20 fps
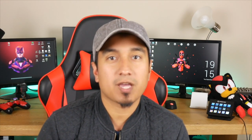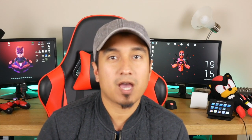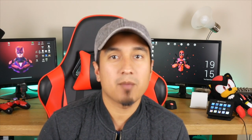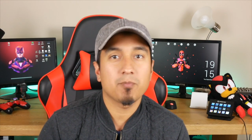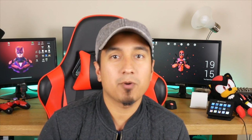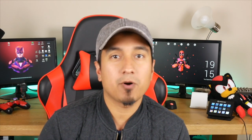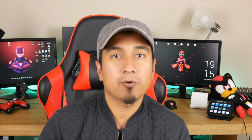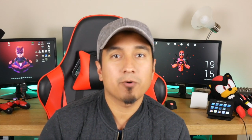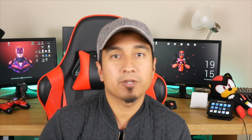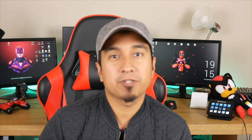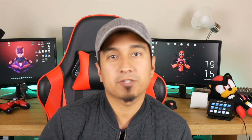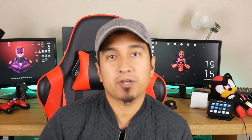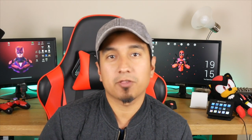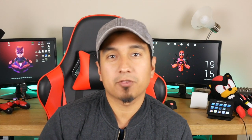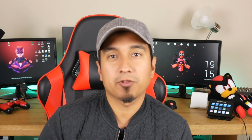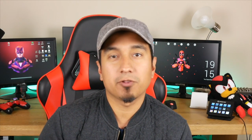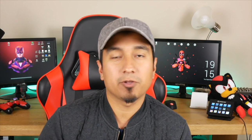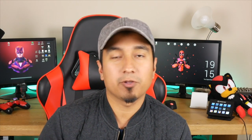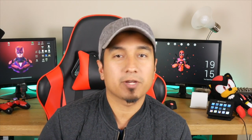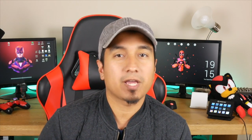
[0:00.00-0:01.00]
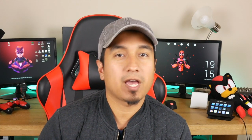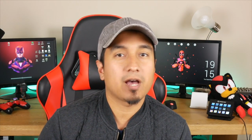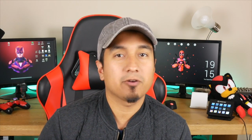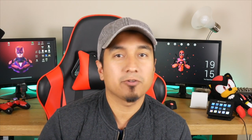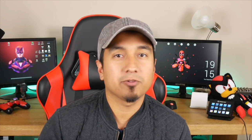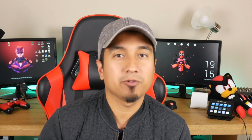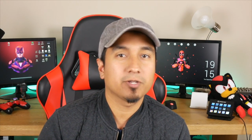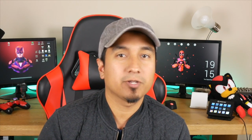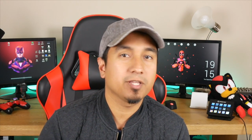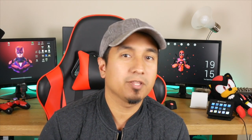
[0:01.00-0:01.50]
I'm always on the
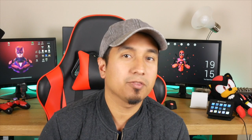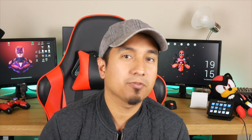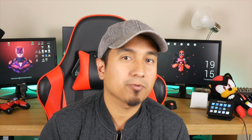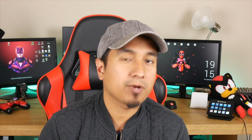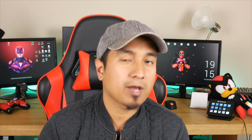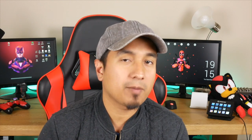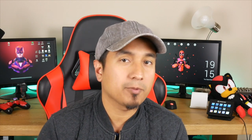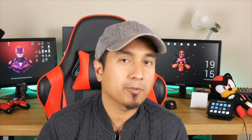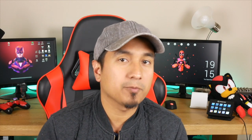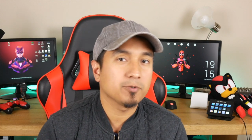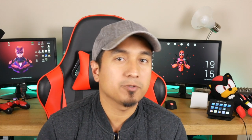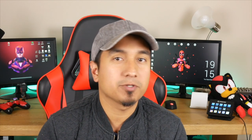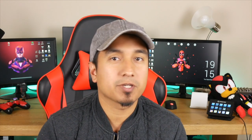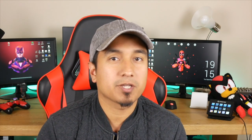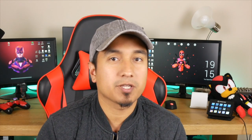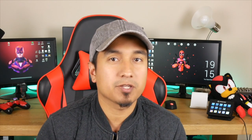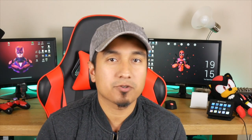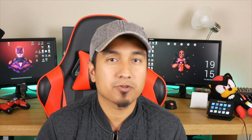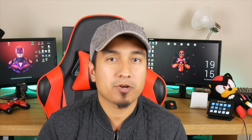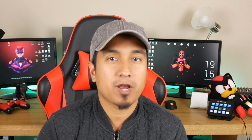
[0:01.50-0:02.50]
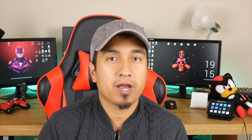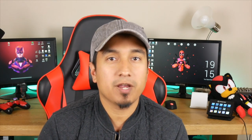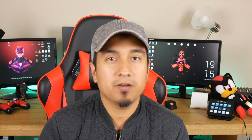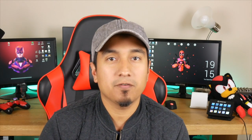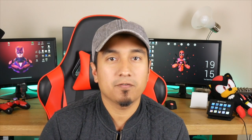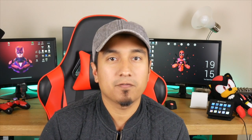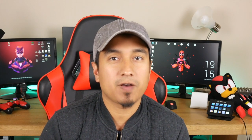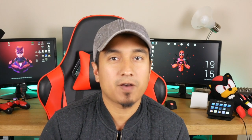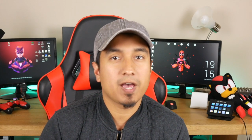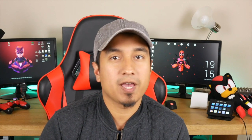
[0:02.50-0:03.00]
lookout, looking through Apple Music and trying to
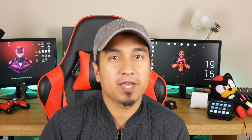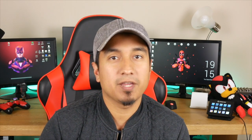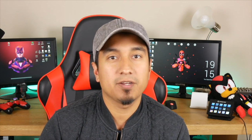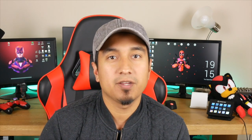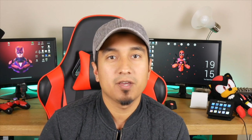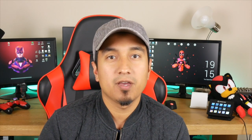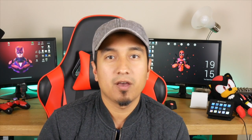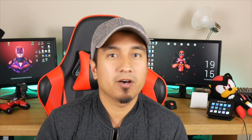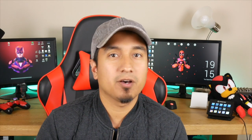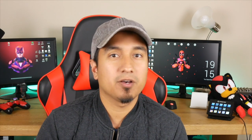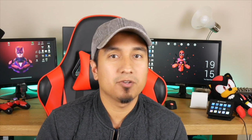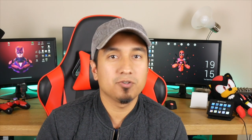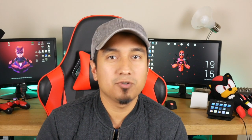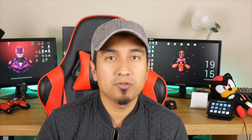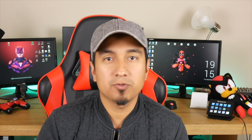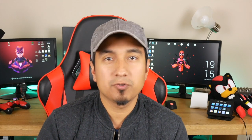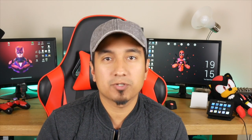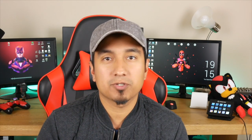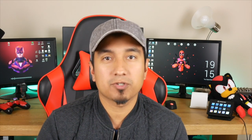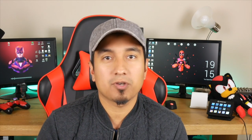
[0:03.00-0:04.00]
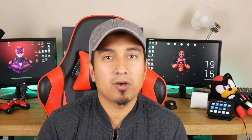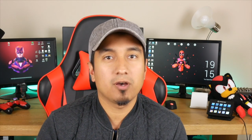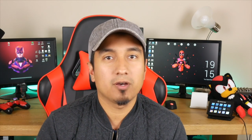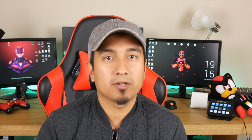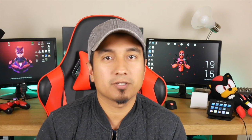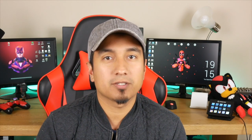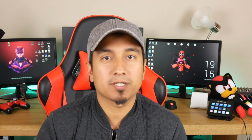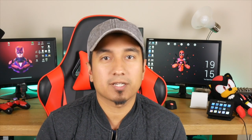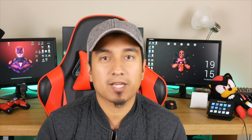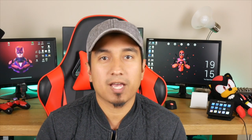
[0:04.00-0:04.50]
find a new
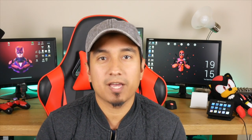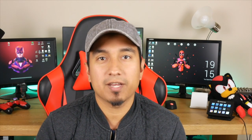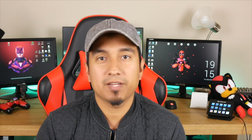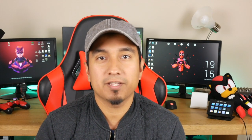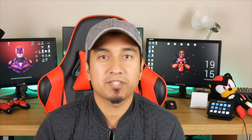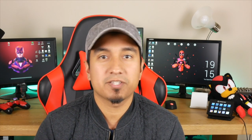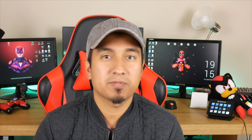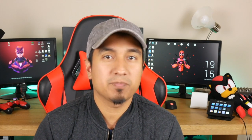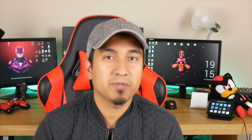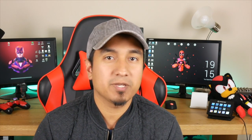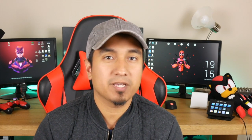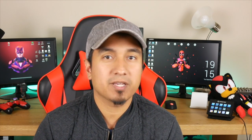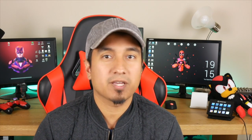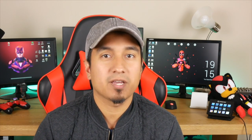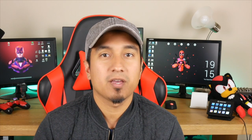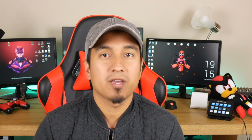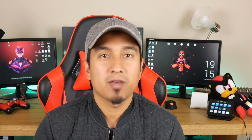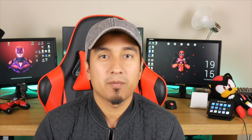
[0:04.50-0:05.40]
song to kind of speak